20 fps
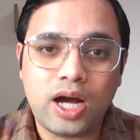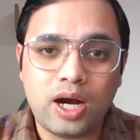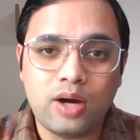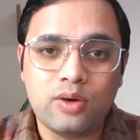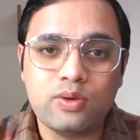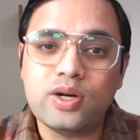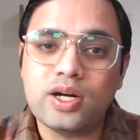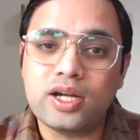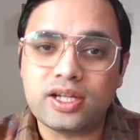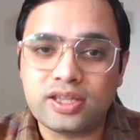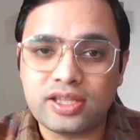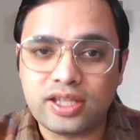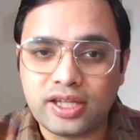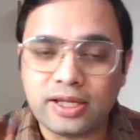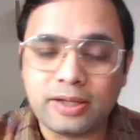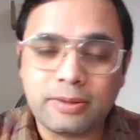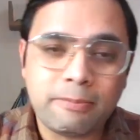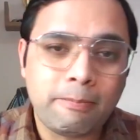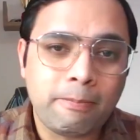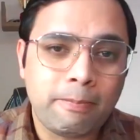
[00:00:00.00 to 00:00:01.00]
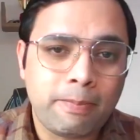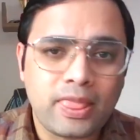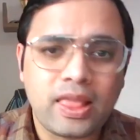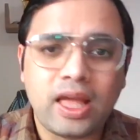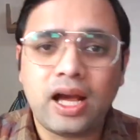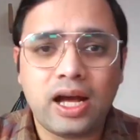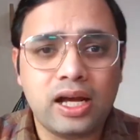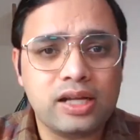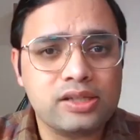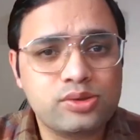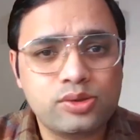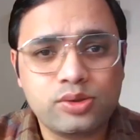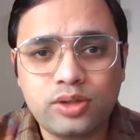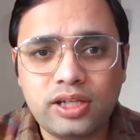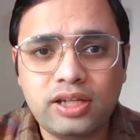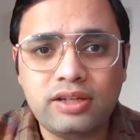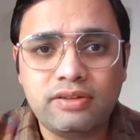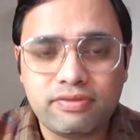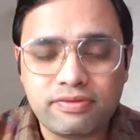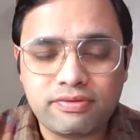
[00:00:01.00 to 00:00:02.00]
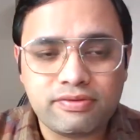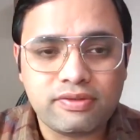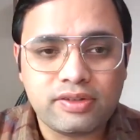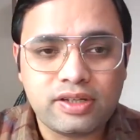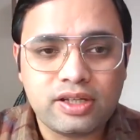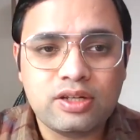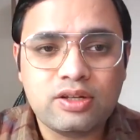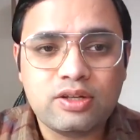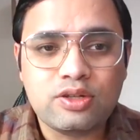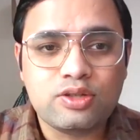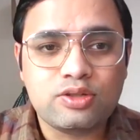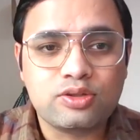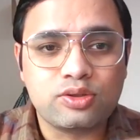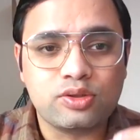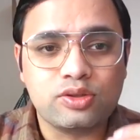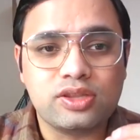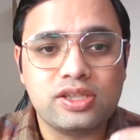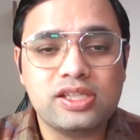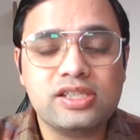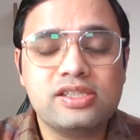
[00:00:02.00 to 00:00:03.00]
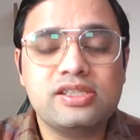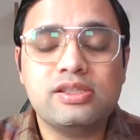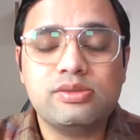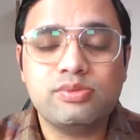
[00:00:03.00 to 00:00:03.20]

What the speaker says: how are they asked to leave. So this